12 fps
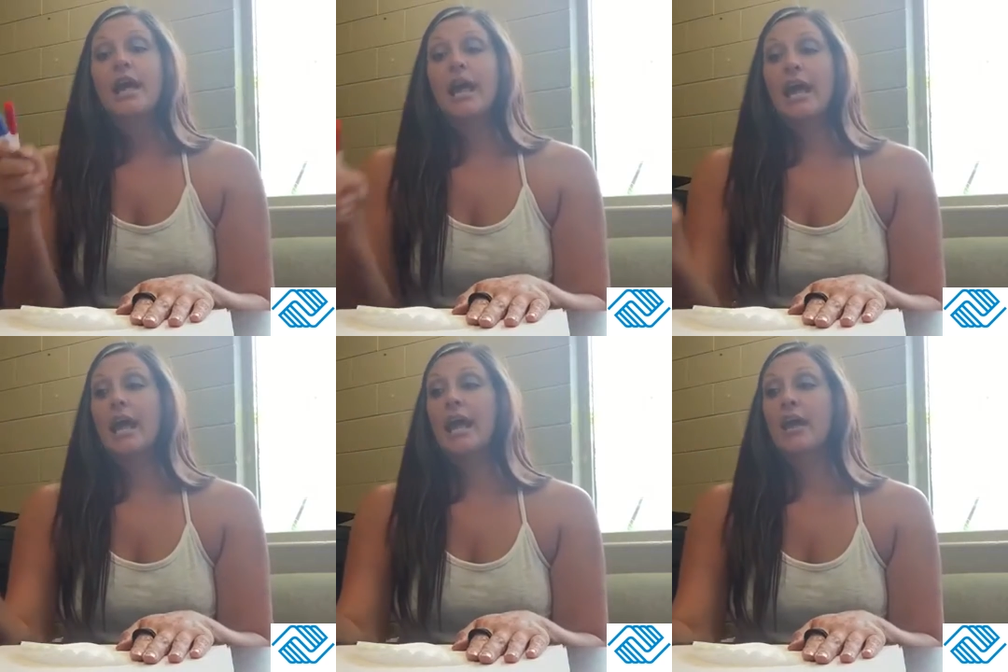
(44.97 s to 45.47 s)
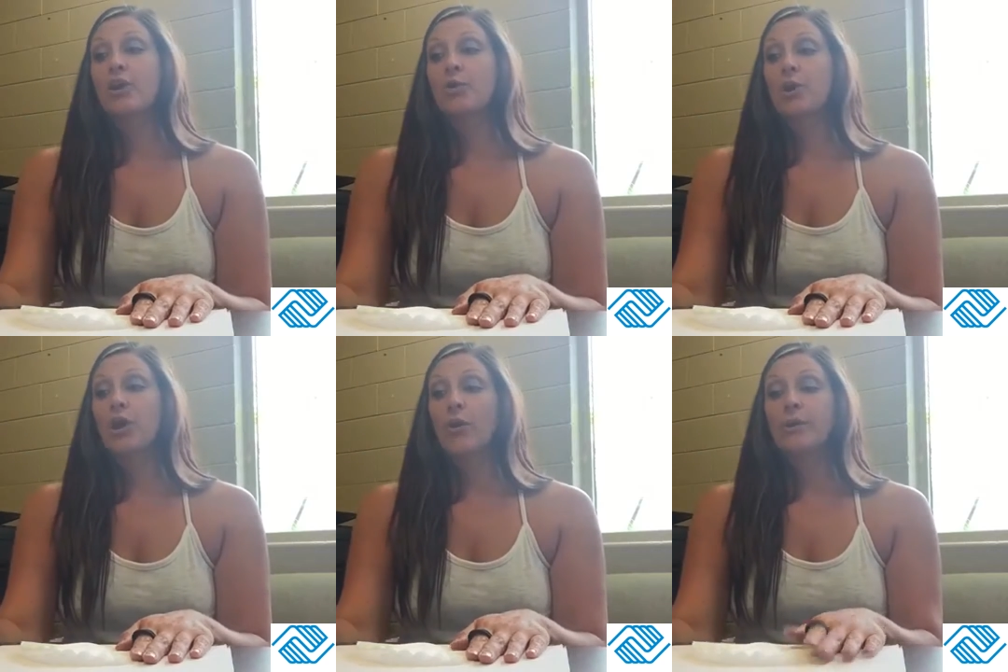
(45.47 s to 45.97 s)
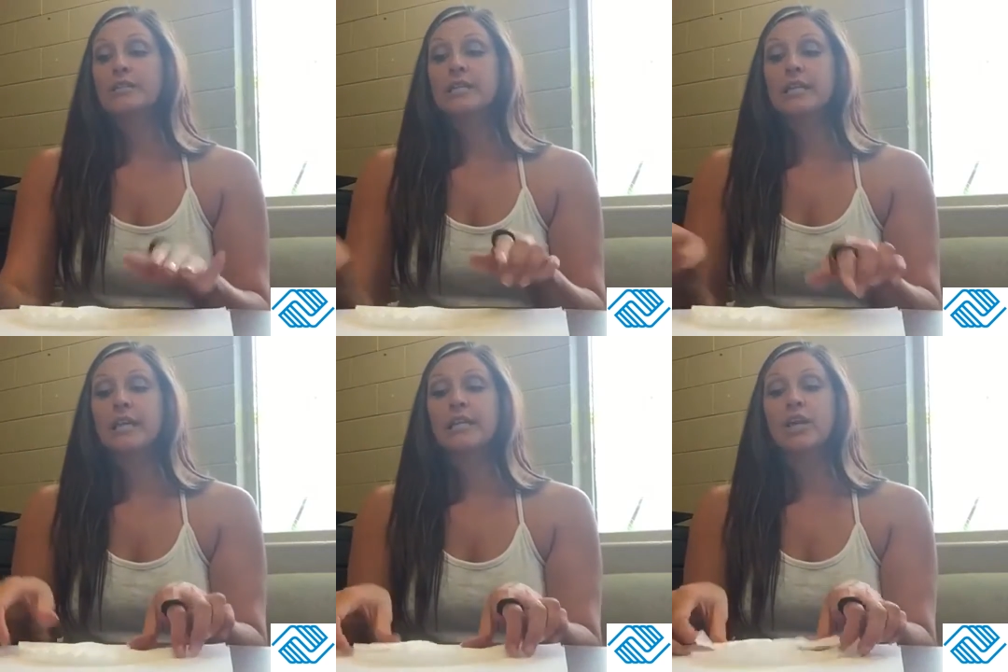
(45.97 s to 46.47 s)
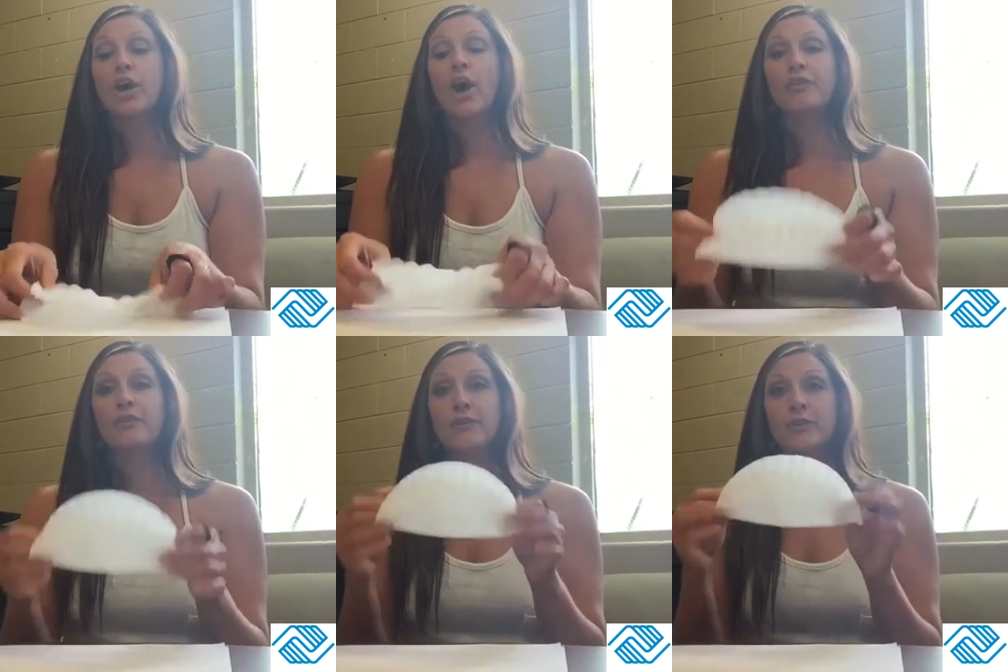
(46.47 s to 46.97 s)
And you are going to need the
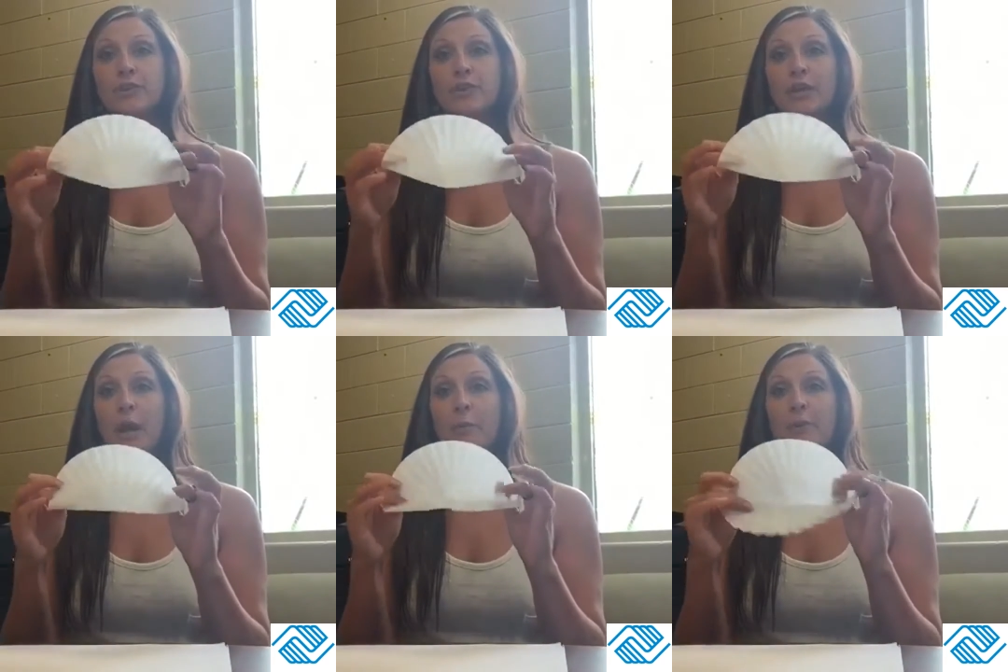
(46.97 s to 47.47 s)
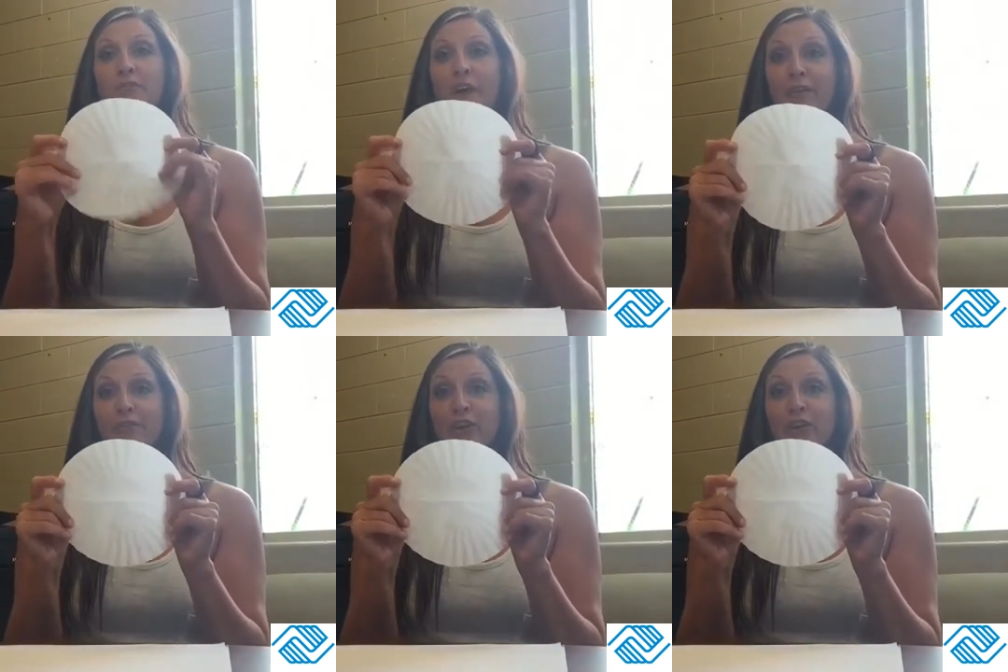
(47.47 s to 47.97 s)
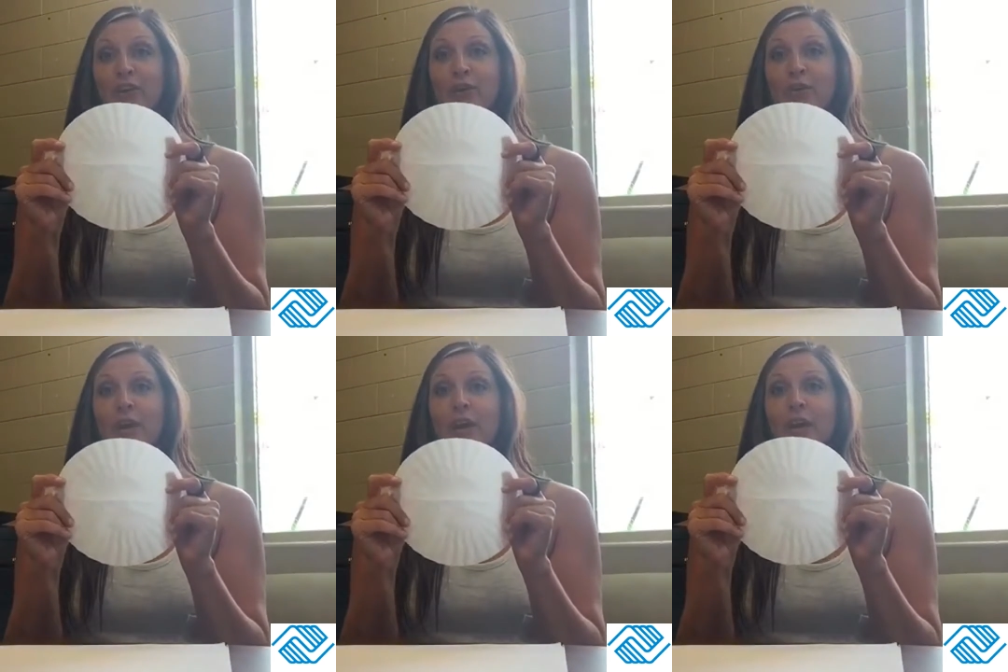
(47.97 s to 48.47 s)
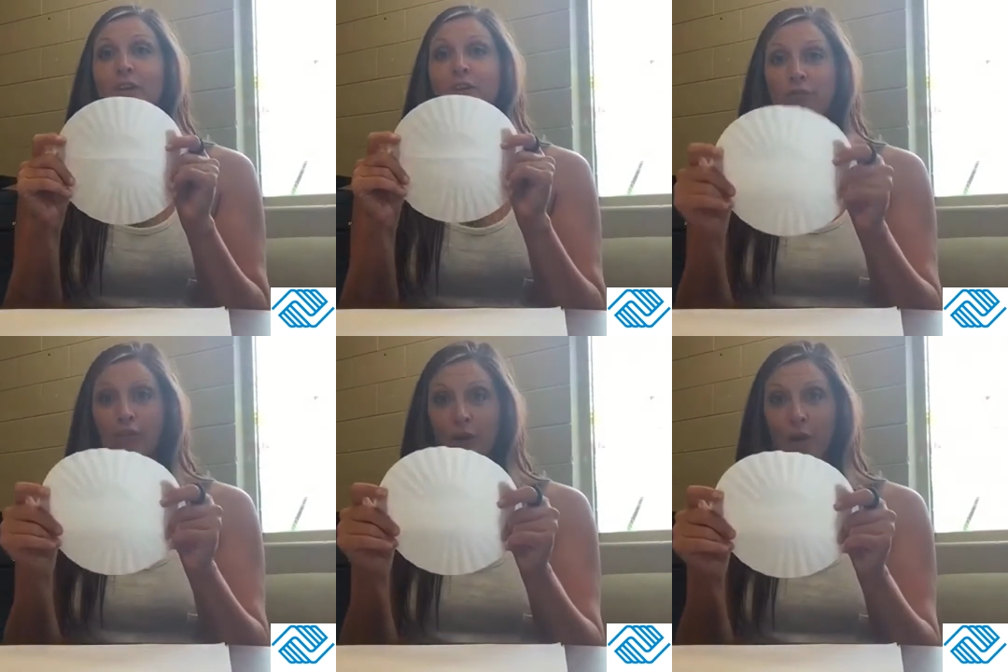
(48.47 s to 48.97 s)
coffee filter that I provide for you in your
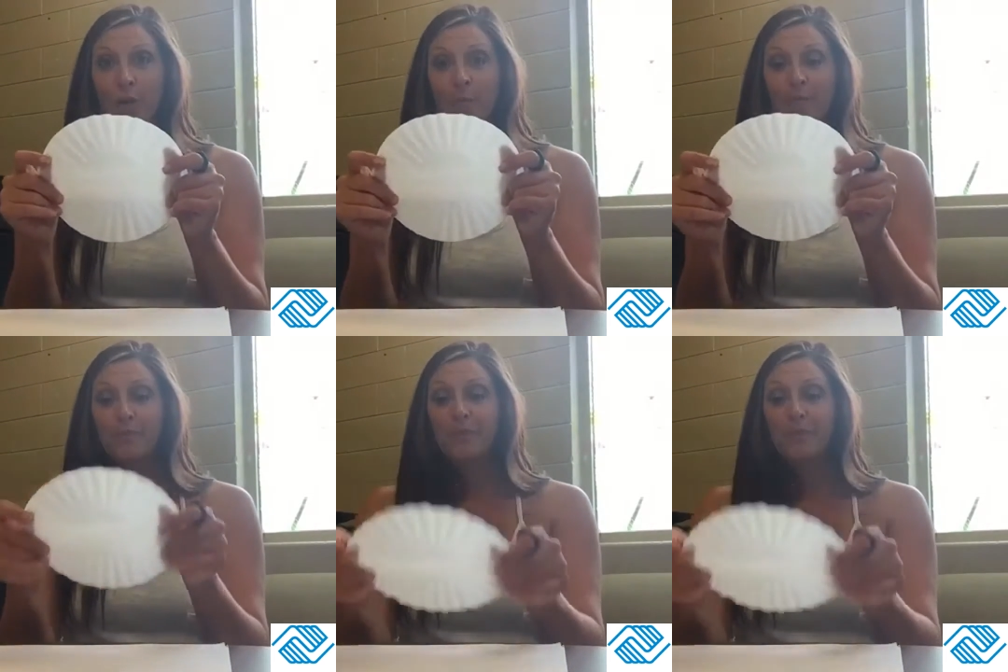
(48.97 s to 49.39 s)
envelope.